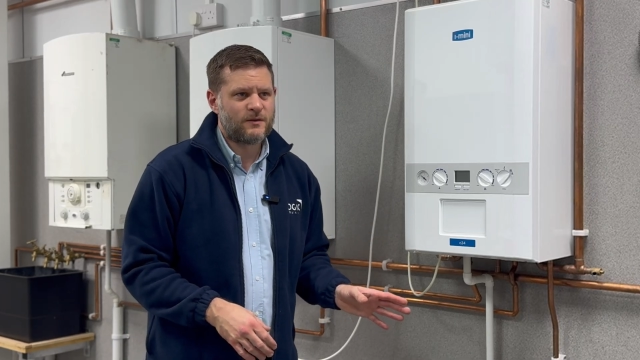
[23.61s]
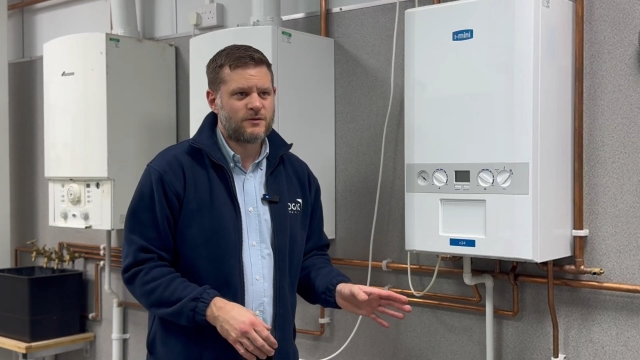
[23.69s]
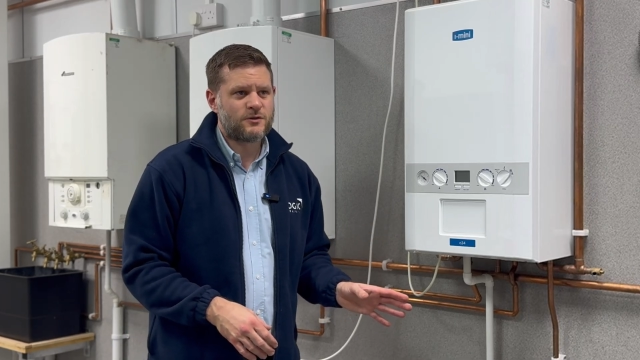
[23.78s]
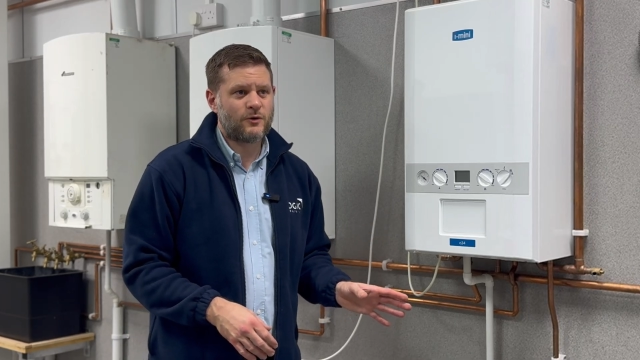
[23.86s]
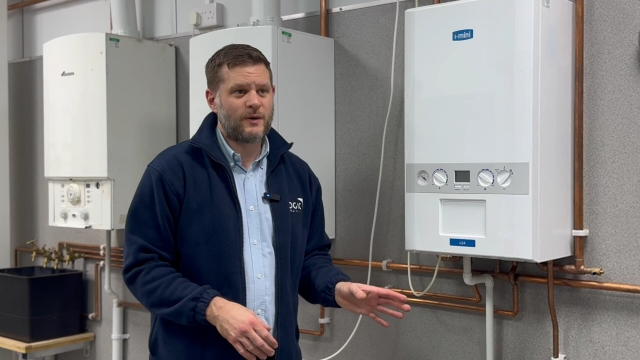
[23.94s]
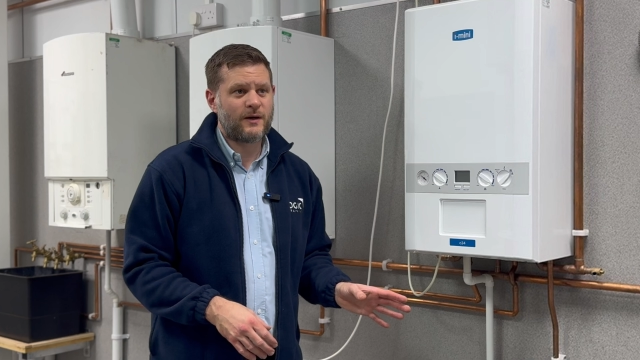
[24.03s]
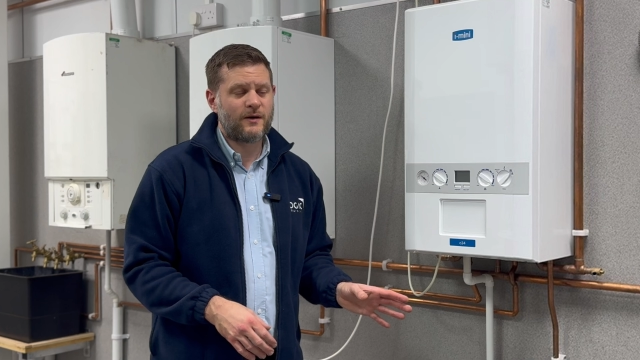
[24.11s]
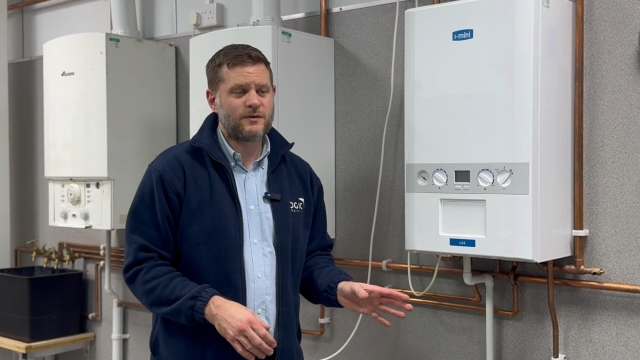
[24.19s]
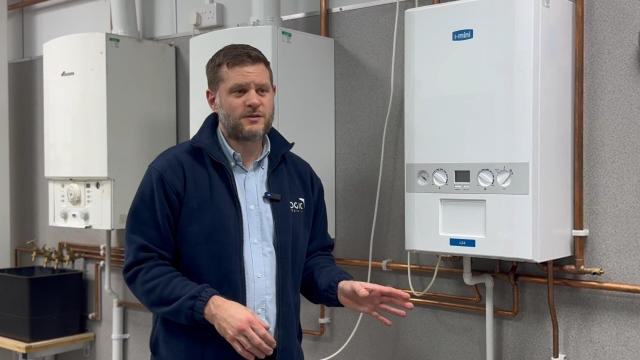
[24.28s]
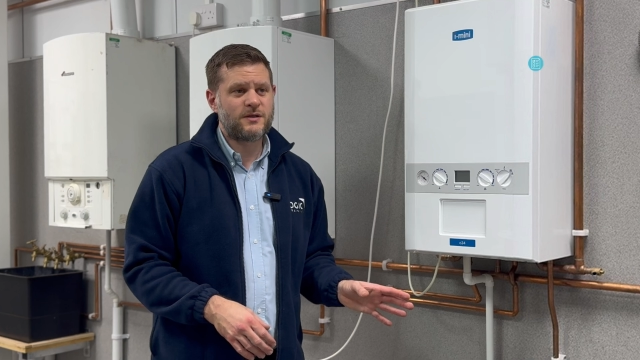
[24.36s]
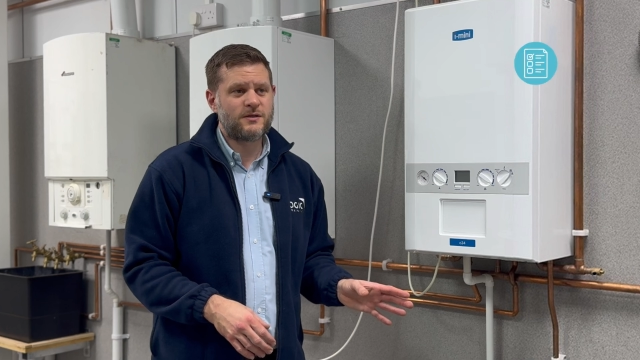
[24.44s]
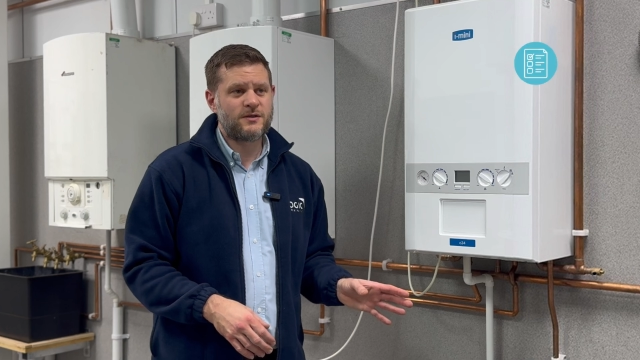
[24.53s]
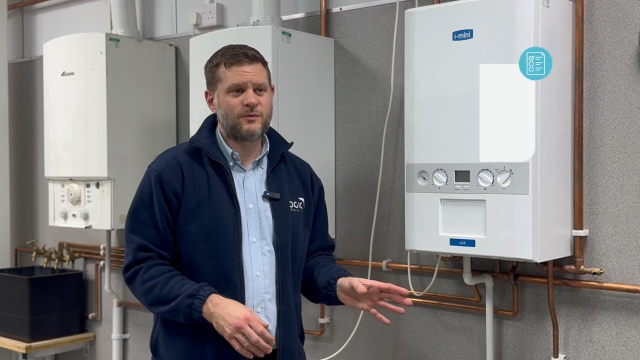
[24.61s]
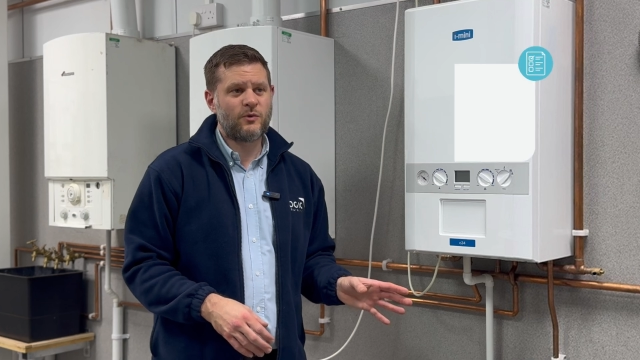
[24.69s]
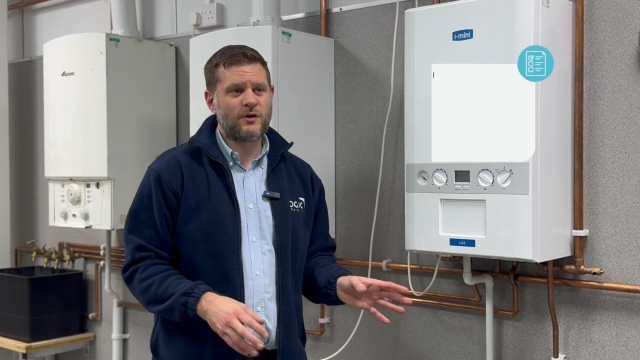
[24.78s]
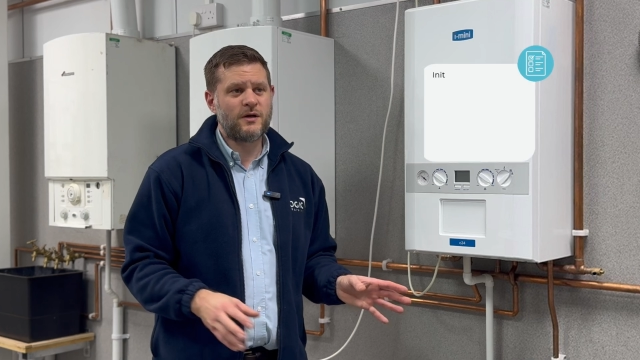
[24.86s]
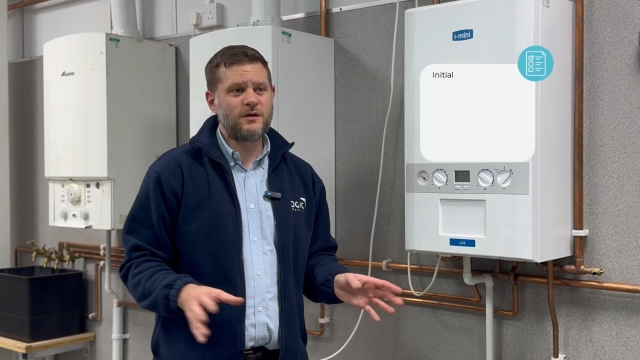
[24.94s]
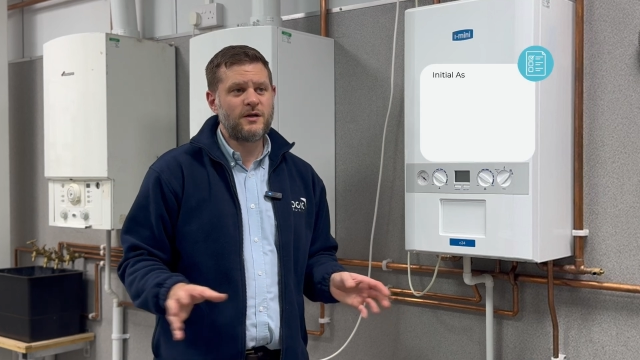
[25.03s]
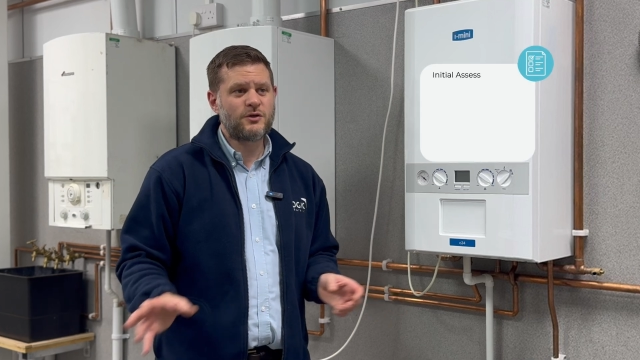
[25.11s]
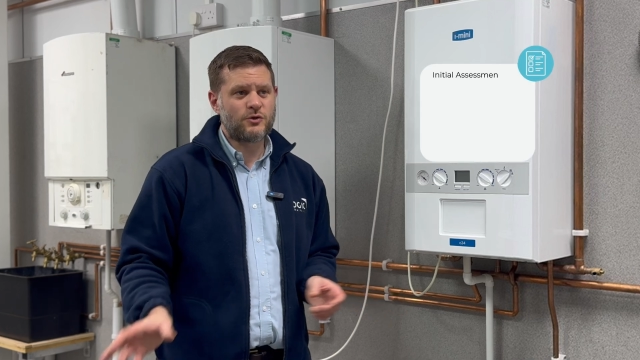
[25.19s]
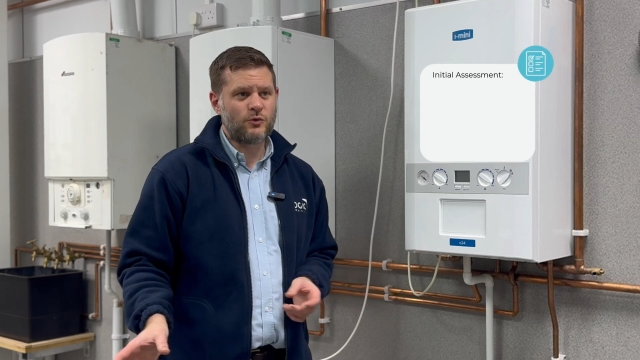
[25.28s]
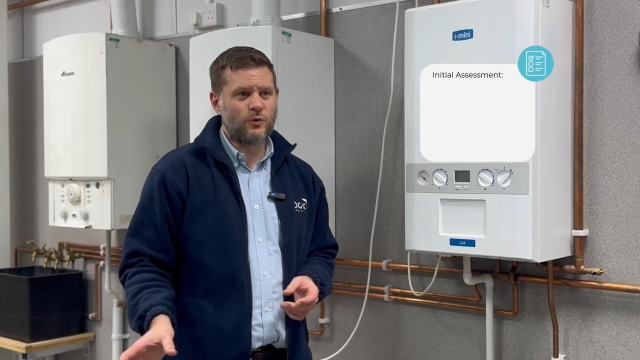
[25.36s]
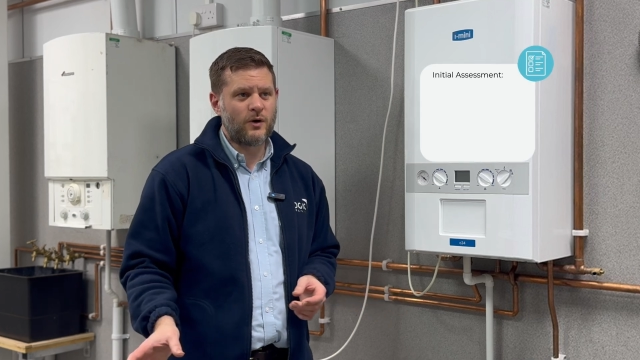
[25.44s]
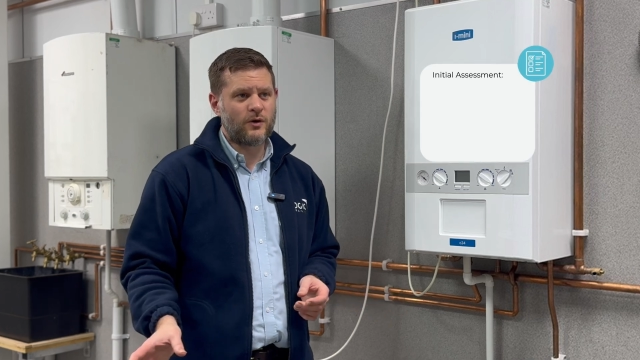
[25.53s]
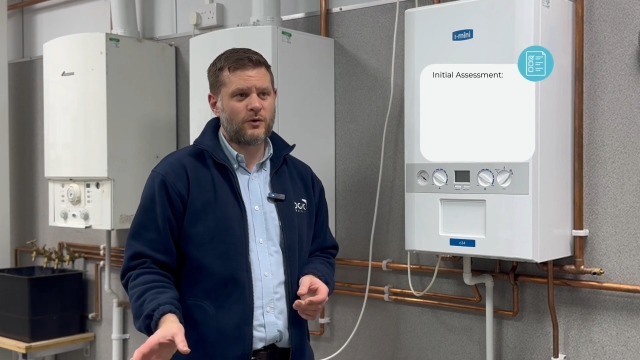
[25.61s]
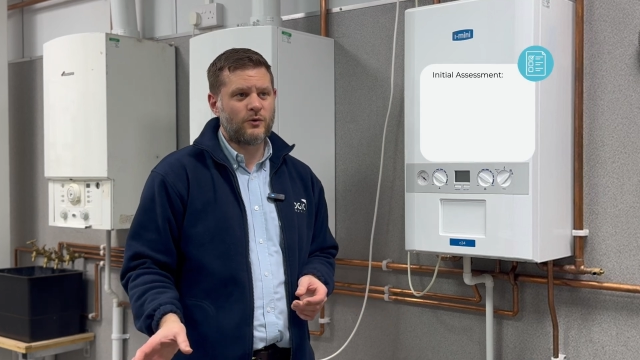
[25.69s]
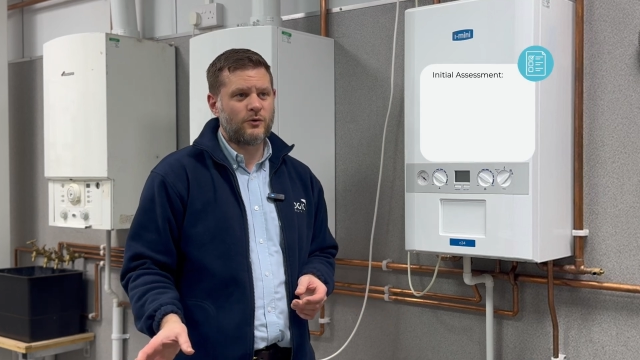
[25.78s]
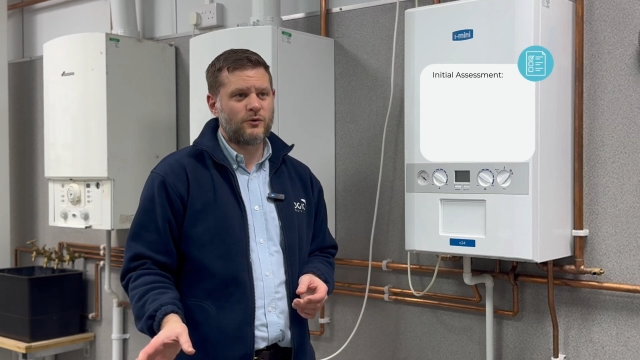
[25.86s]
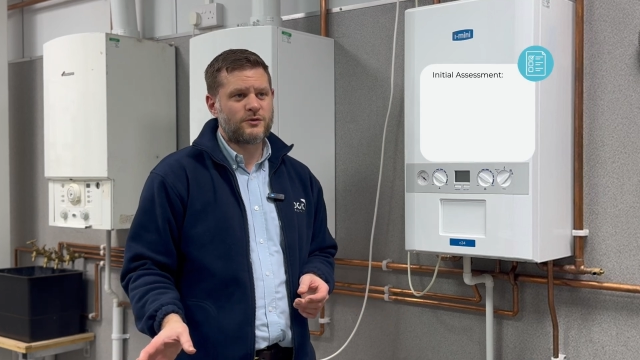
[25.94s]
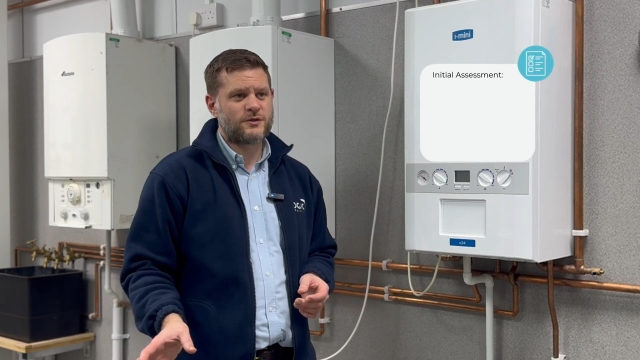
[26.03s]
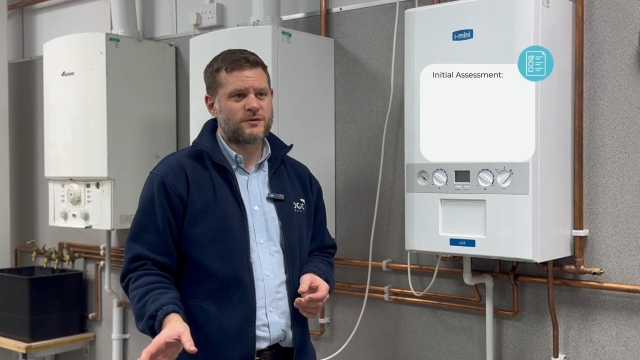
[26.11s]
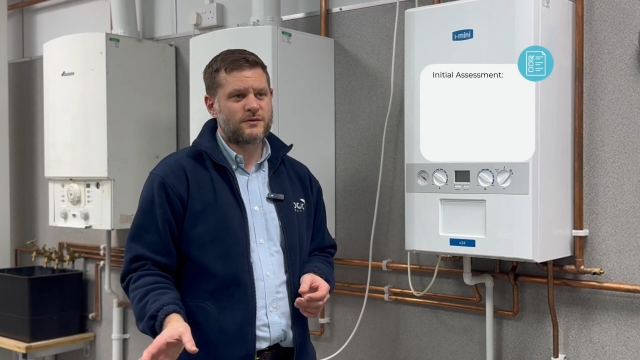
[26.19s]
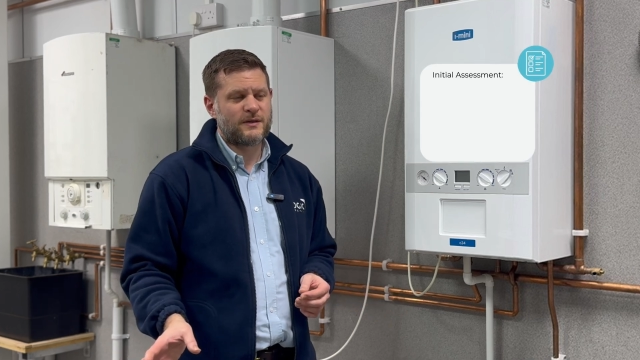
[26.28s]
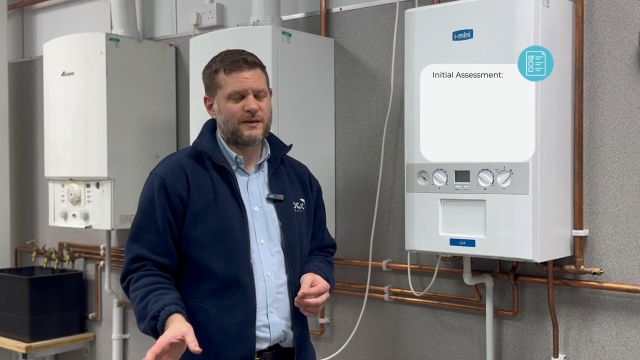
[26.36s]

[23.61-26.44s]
So our CCN1 initial course